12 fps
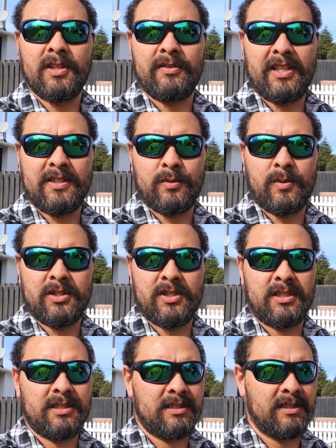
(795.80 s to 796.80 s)
Thanks for watching.
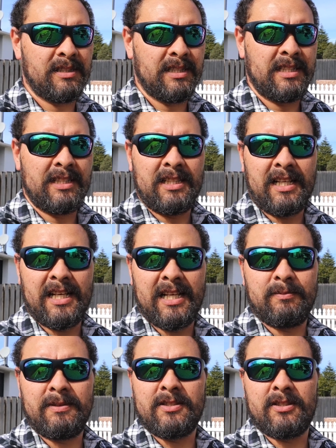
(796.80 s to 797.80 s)

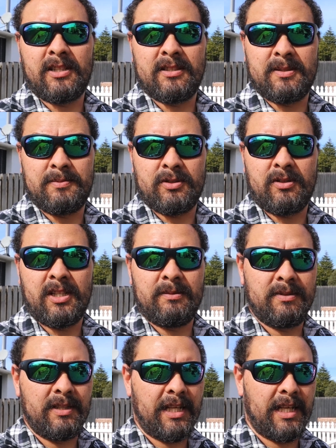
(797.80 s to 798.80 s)
Please like and subscribe
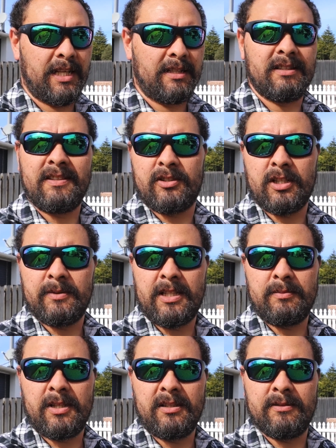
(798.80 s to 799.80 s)
and leave a comment
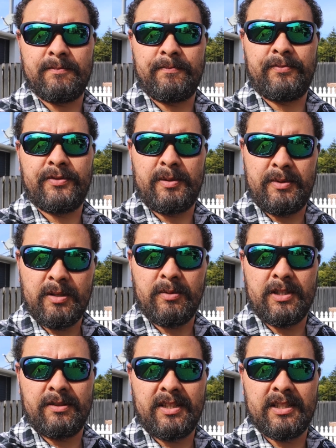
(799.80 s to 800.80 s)
down below. Let me know what
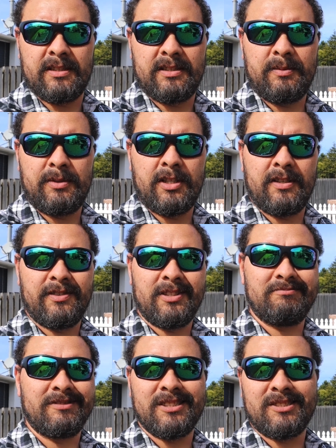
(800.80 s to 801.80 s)
you think. Let me know if
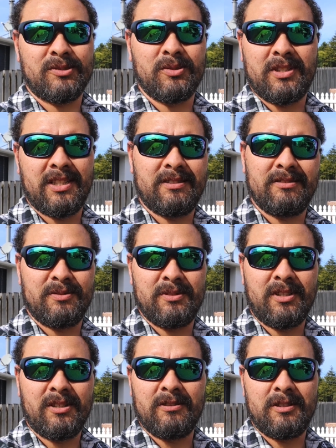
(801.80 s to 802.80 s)
I'm just talking through
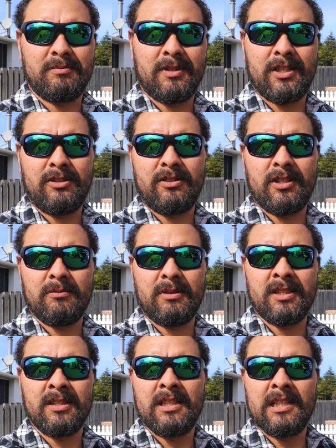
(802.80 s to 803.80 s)
a hole in my
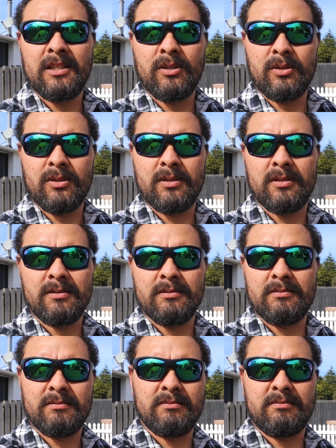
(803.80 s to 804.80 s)
you-know-what, or
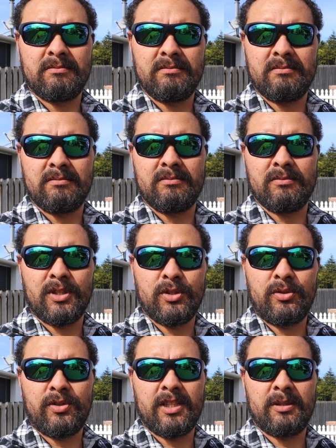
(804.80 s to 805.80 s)
what
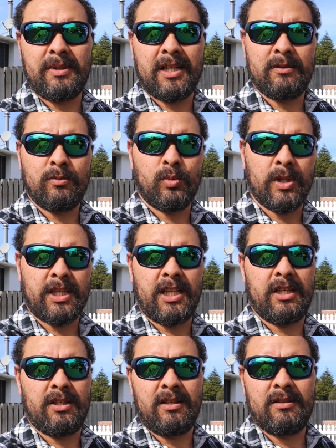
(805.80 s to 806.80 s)
you think about what
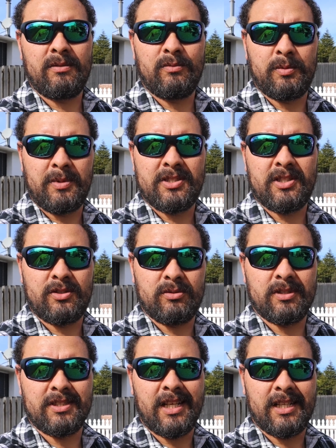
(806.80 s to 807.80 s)
gear would be essential
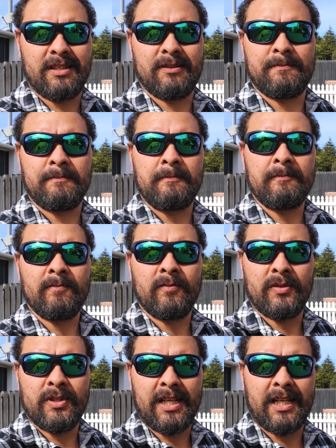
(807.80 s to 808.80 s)
to take.
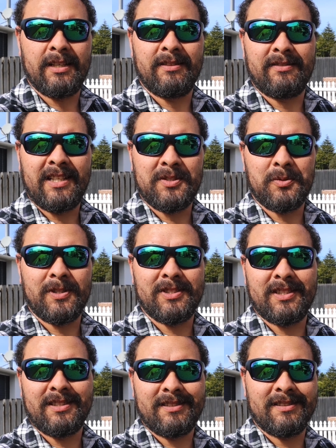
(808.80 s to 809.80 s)
Okay, thanks for
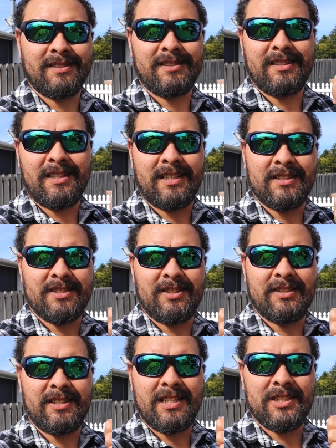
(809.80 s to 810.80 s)
watching, and I'll see you
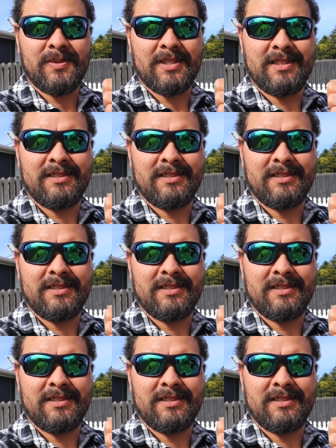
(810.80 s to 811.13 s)
on the next one.